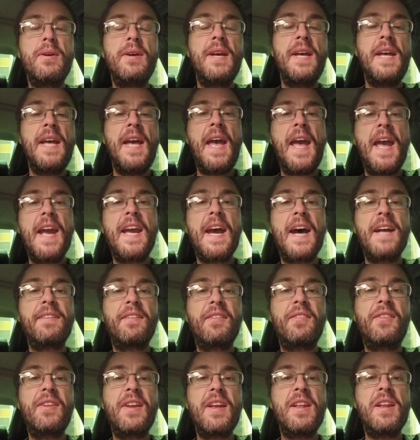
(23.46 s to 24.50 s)
and got to
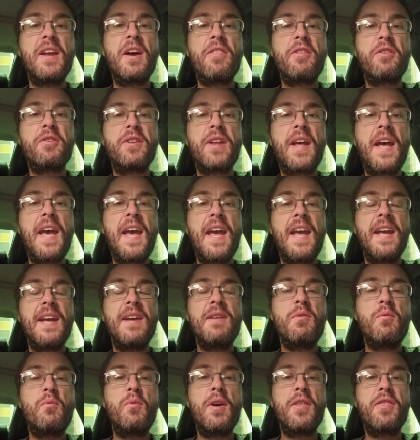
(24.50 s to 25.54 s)
see another day
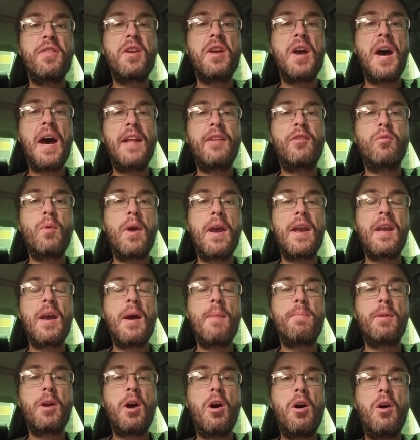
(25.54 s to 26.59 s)
with God's wake-up
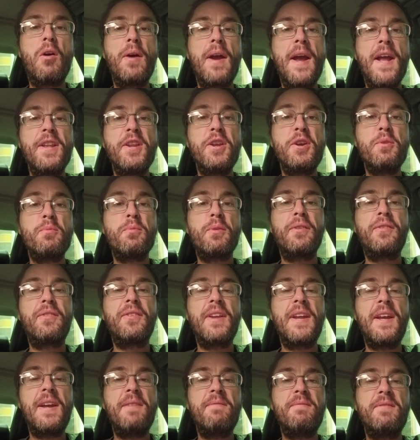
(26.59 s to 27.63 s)
call, and you
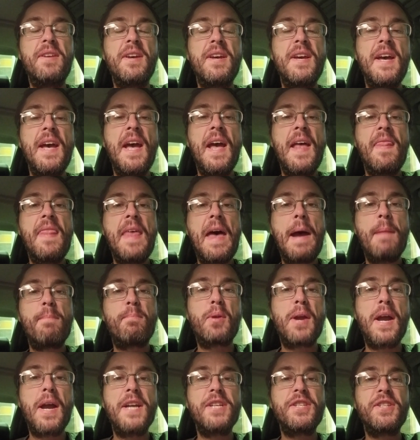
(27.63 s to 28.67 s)
received that
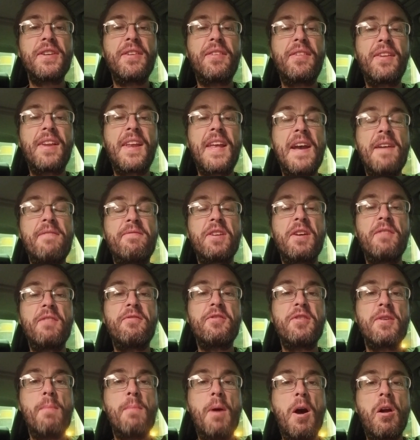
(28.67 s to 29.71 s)
precious gift of
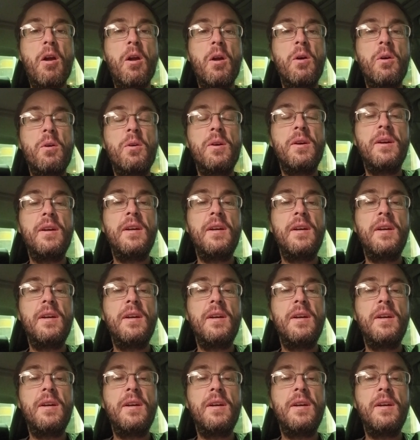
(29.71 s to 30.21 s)
tomorrow.